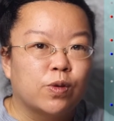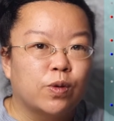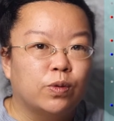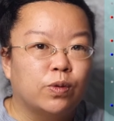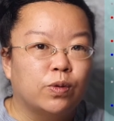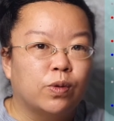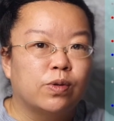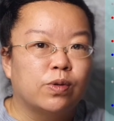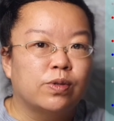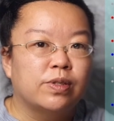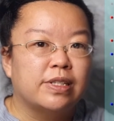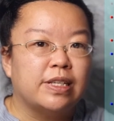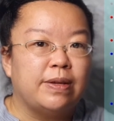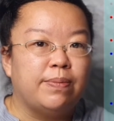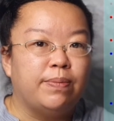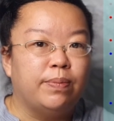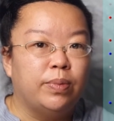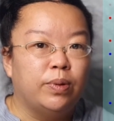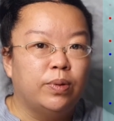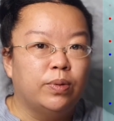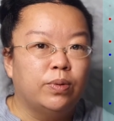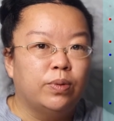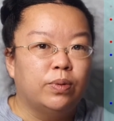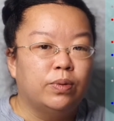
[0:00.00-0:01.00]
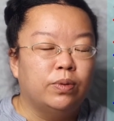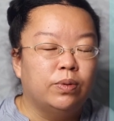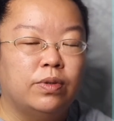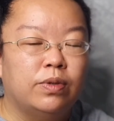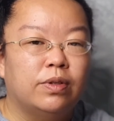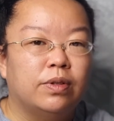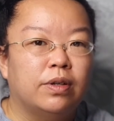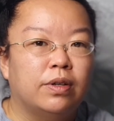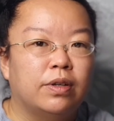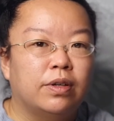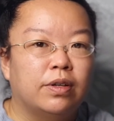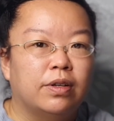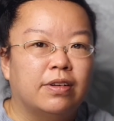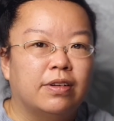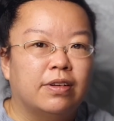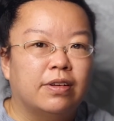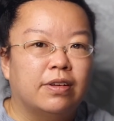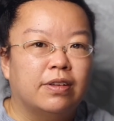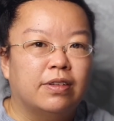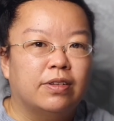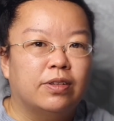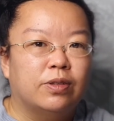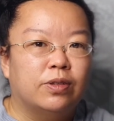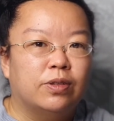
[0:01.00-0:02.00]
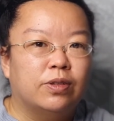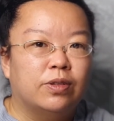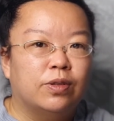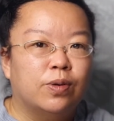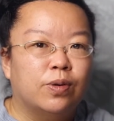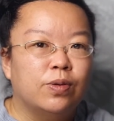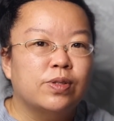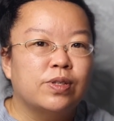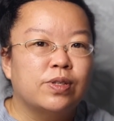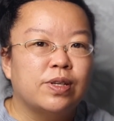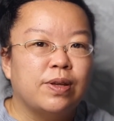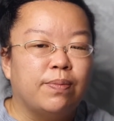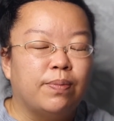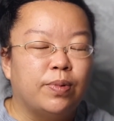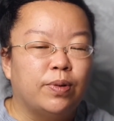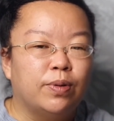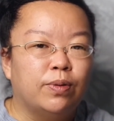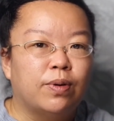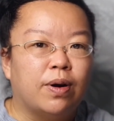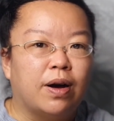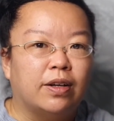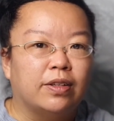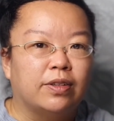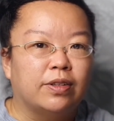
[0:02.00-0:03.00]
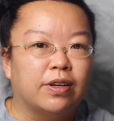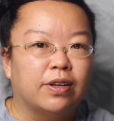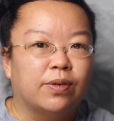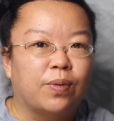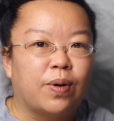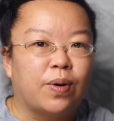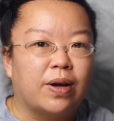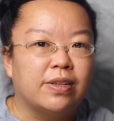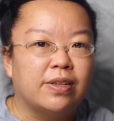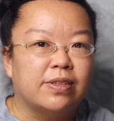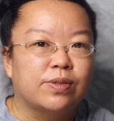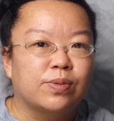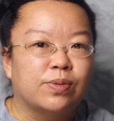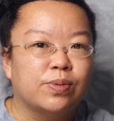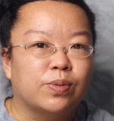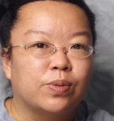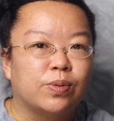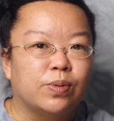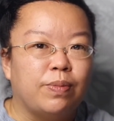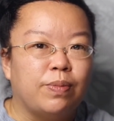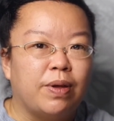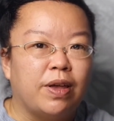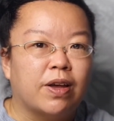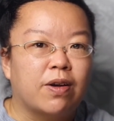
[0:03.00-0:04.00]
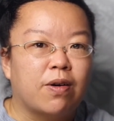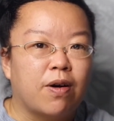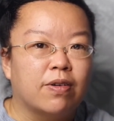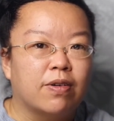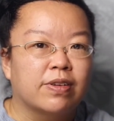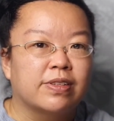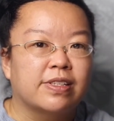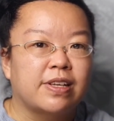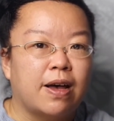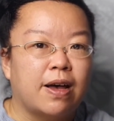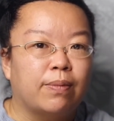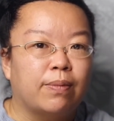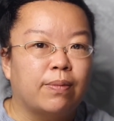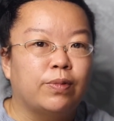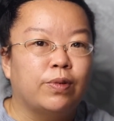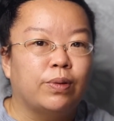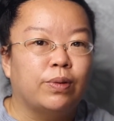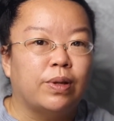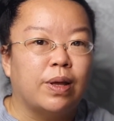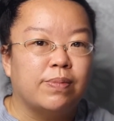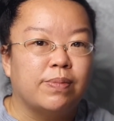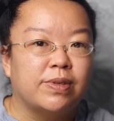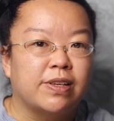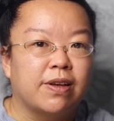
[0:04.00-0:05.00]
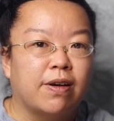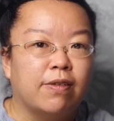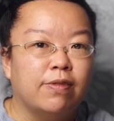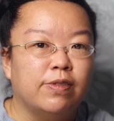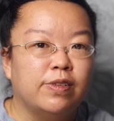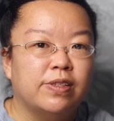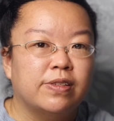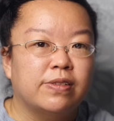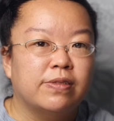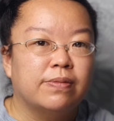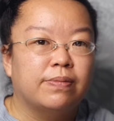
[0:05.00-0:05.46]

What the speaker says: those in blue. Those in blue are the ones who may cause harm to themselves,